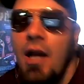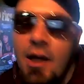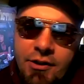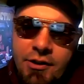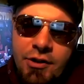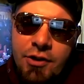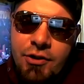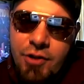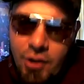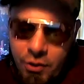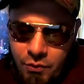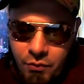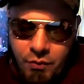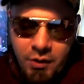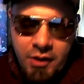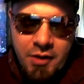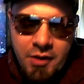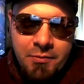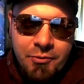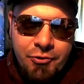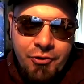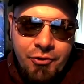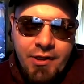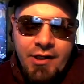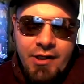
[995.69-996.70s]
And you don't want
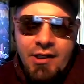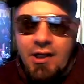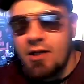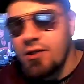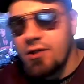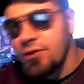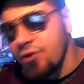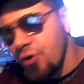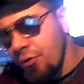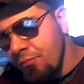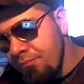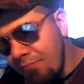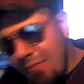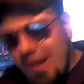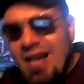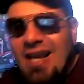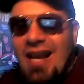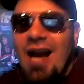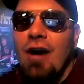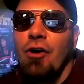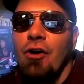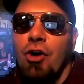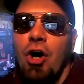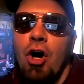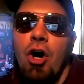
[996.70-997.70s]
them drinking, so
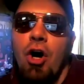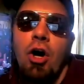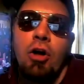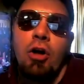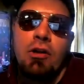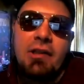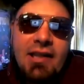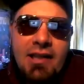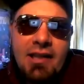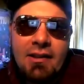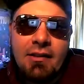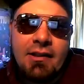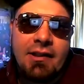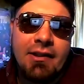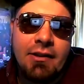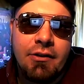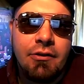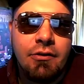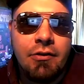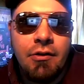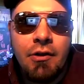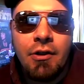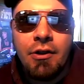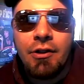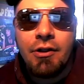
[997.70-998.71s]
make alcohol
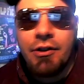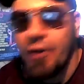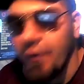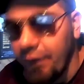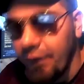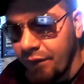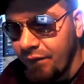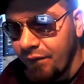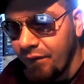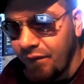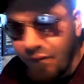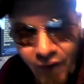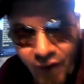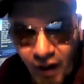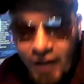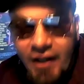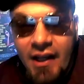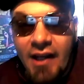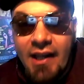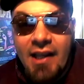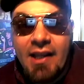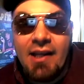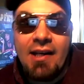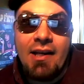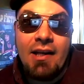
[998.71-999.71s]
illegal. You
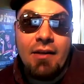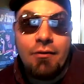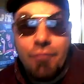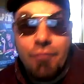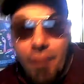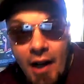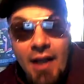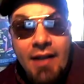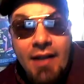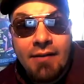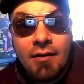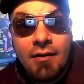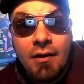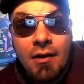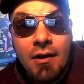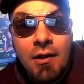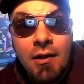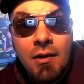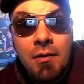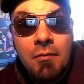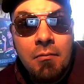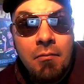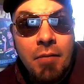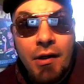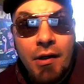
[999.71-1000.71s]
fucking idiot, right?
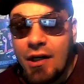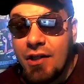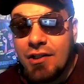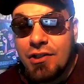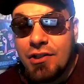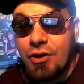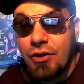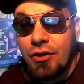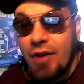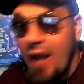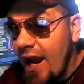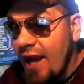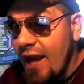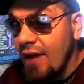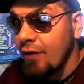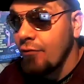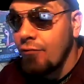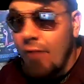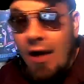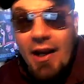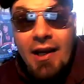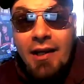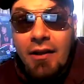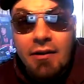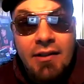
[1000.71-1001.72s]
Because you can't
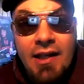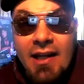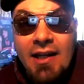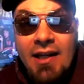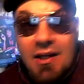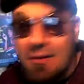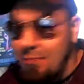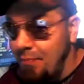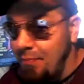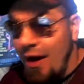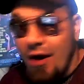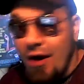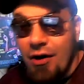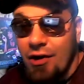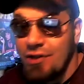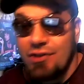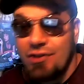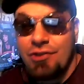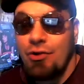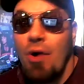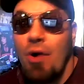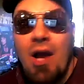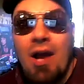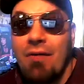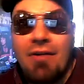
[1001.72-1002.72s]
regulate it. Parents
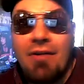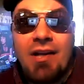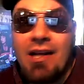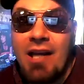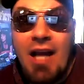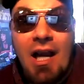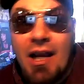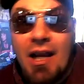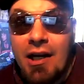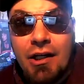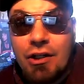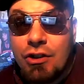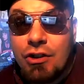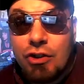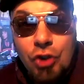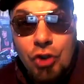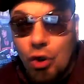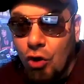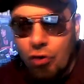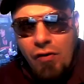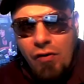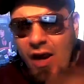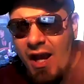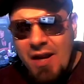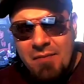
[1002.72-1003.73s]
don't have any kind of
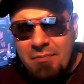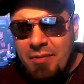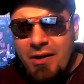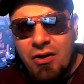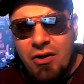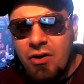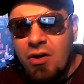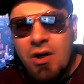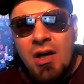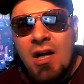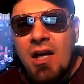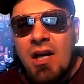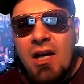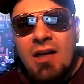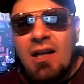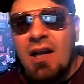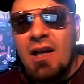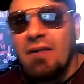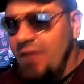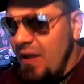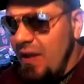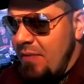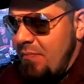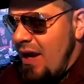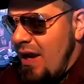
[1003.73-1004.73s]
control, right, Bill?
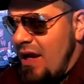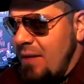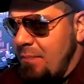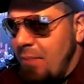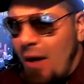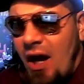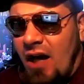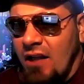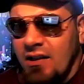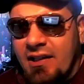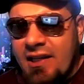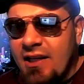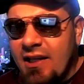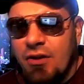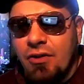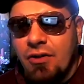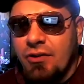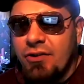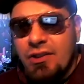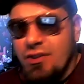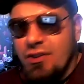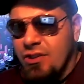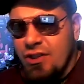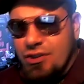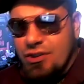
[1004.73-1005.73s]
If they make pot legal,
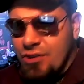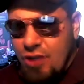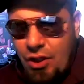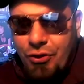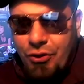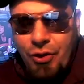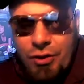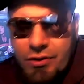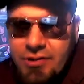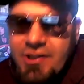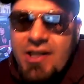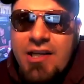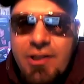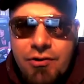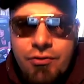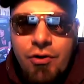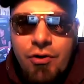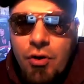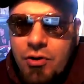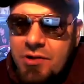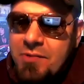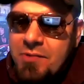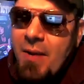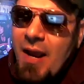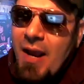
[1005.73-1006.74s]
they're just the
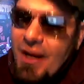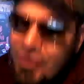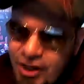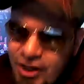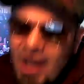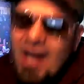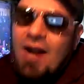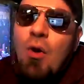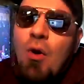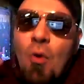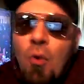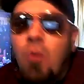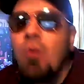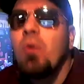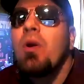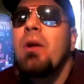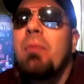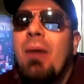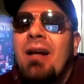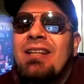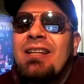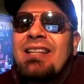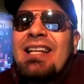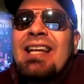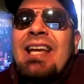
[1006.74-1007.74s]
13-year-olds, man. You gotta, well, what
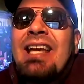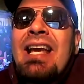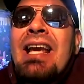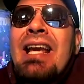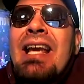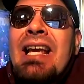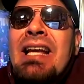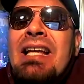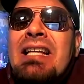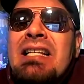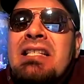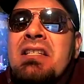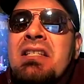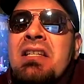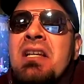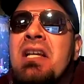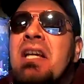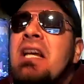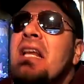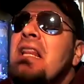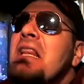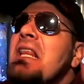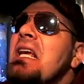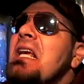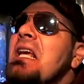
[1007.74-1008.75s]
about the kids?
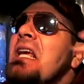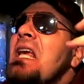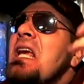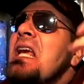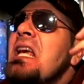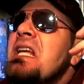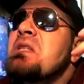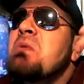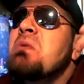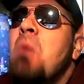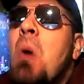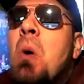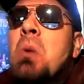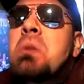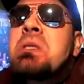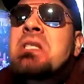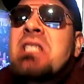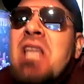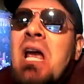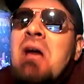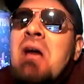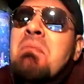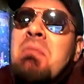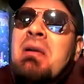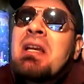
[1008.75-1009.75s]
The kids, won't
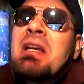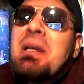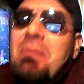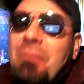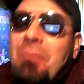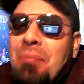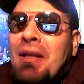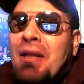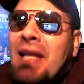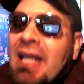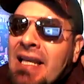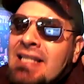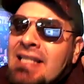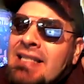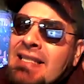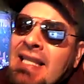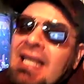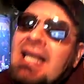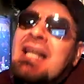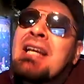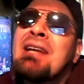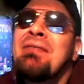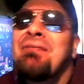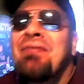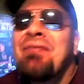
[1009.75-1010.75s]
somebody please
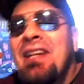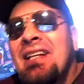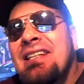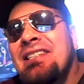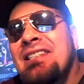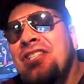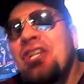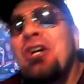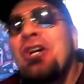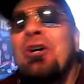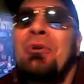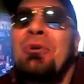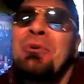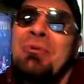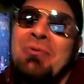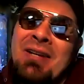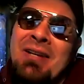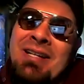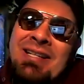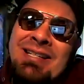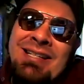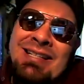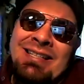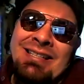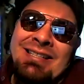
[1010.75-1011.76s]
think of the
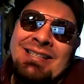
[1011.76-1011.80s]
children?